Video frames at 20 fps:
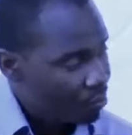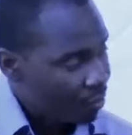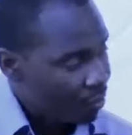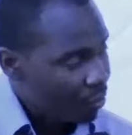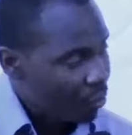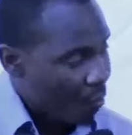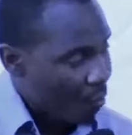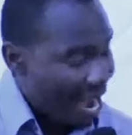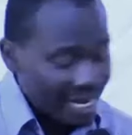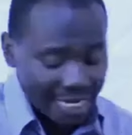
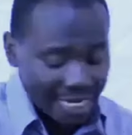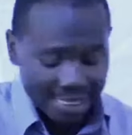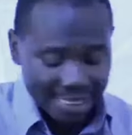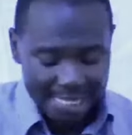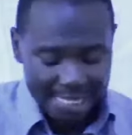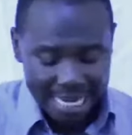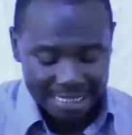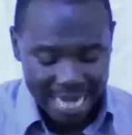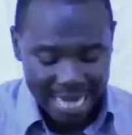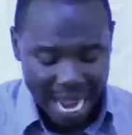One is
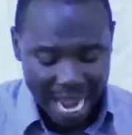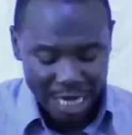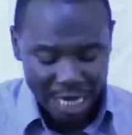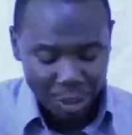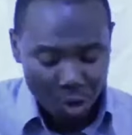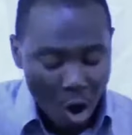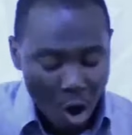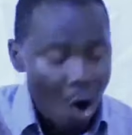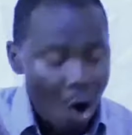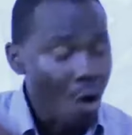that I
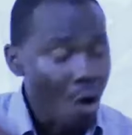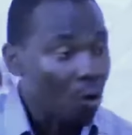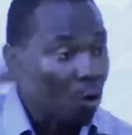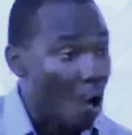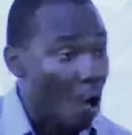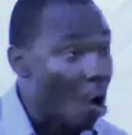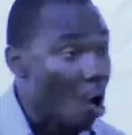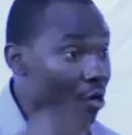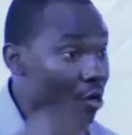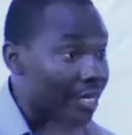know
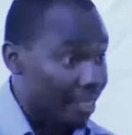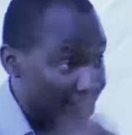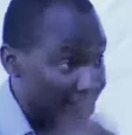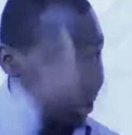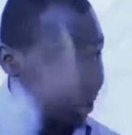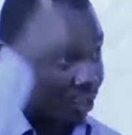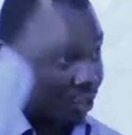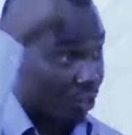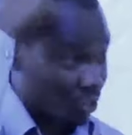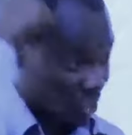God
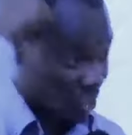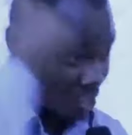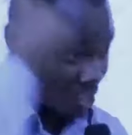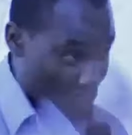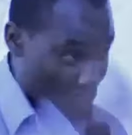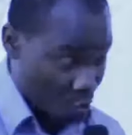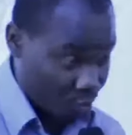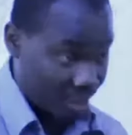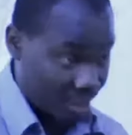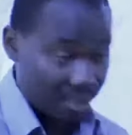is
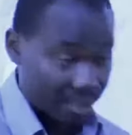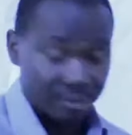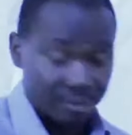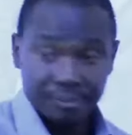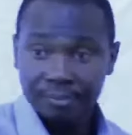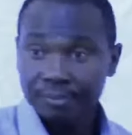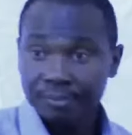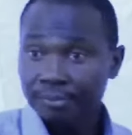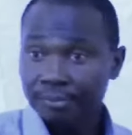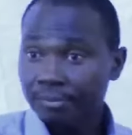good.
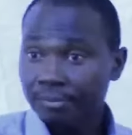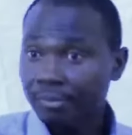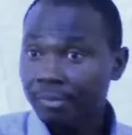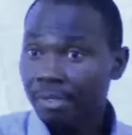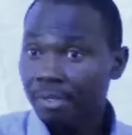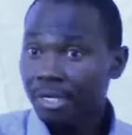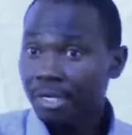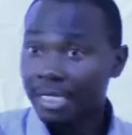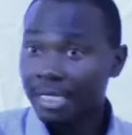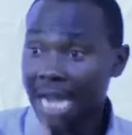
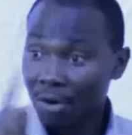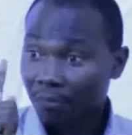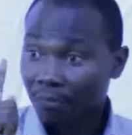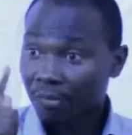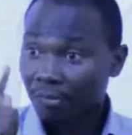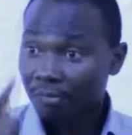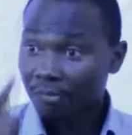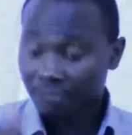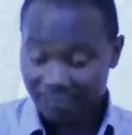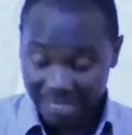Now,
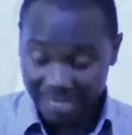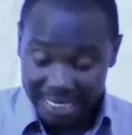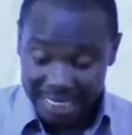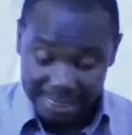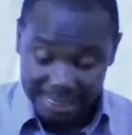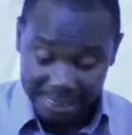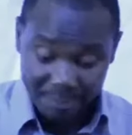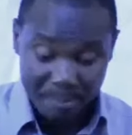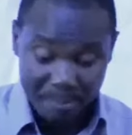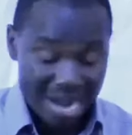
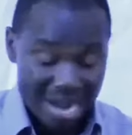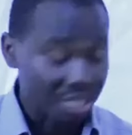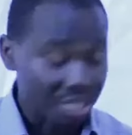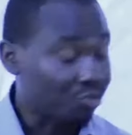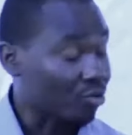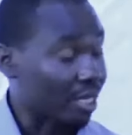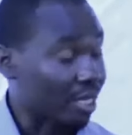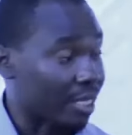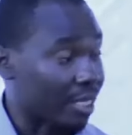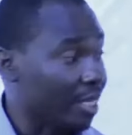this
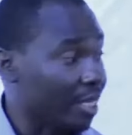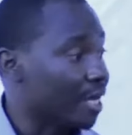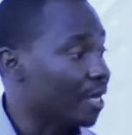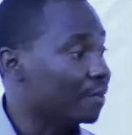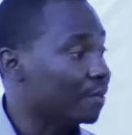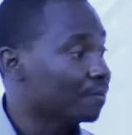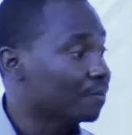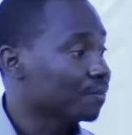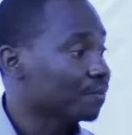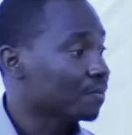mantra
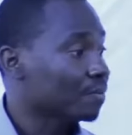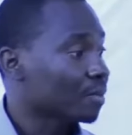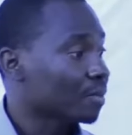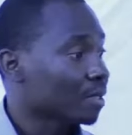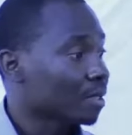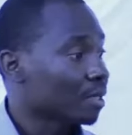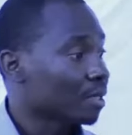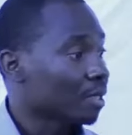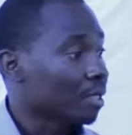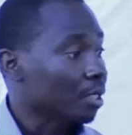here
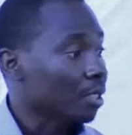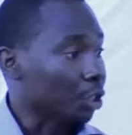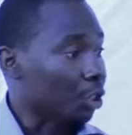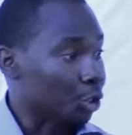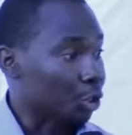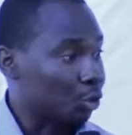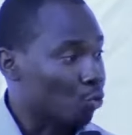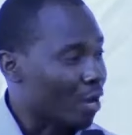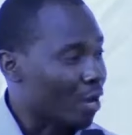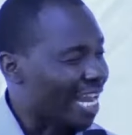
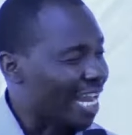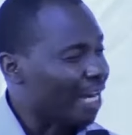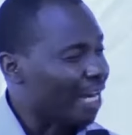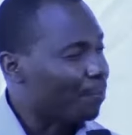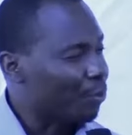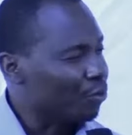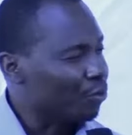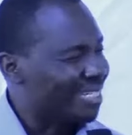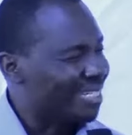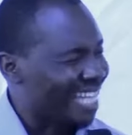is to
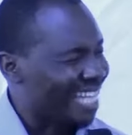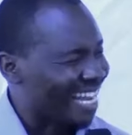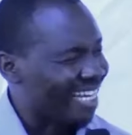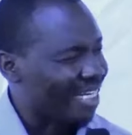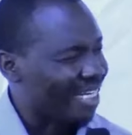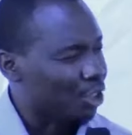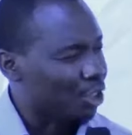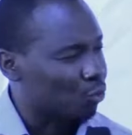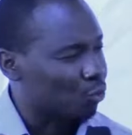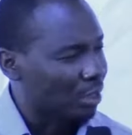help you
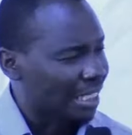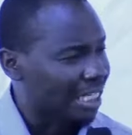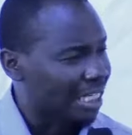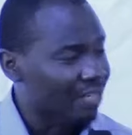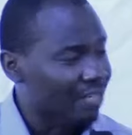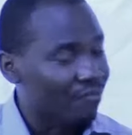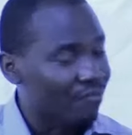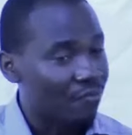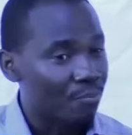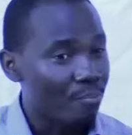daily to
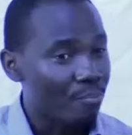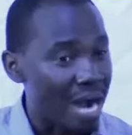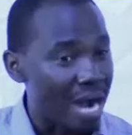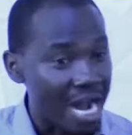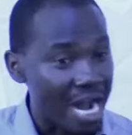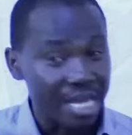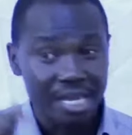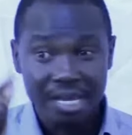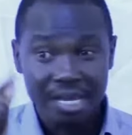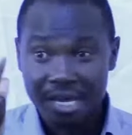live
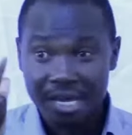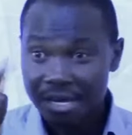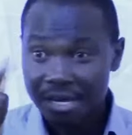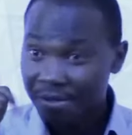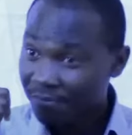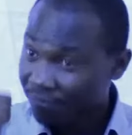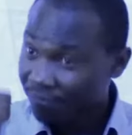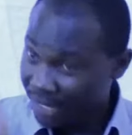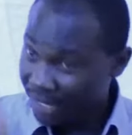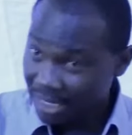by
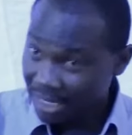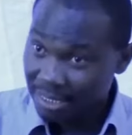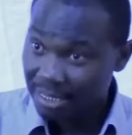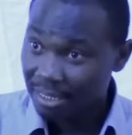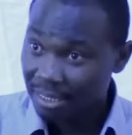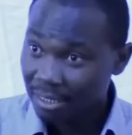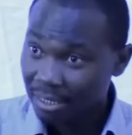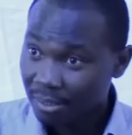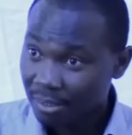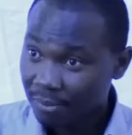
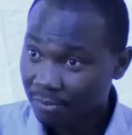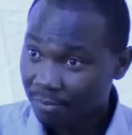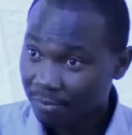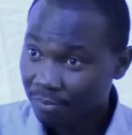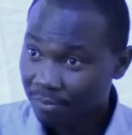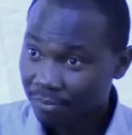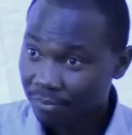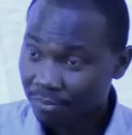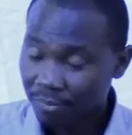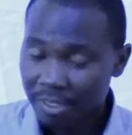faith.
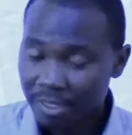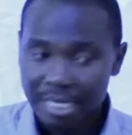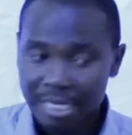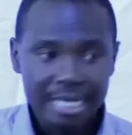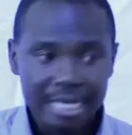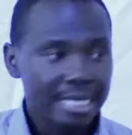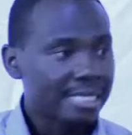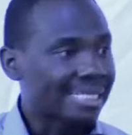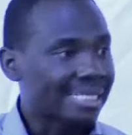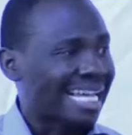
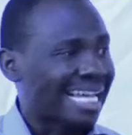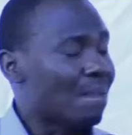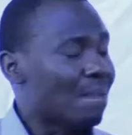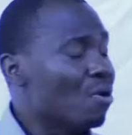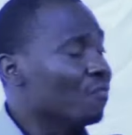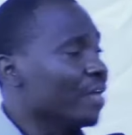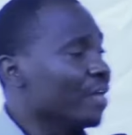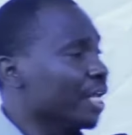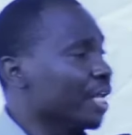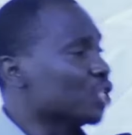Some
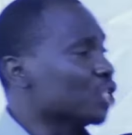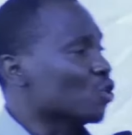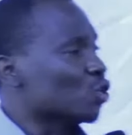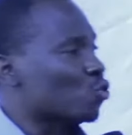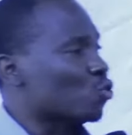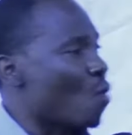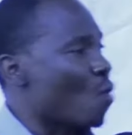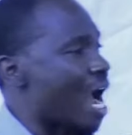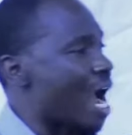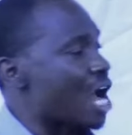of the
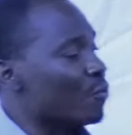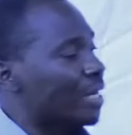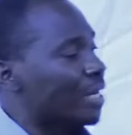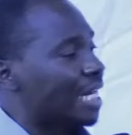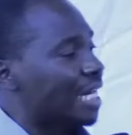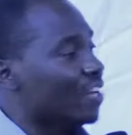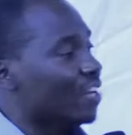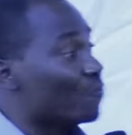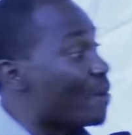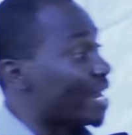reasons why we
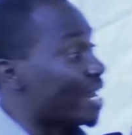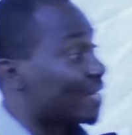live by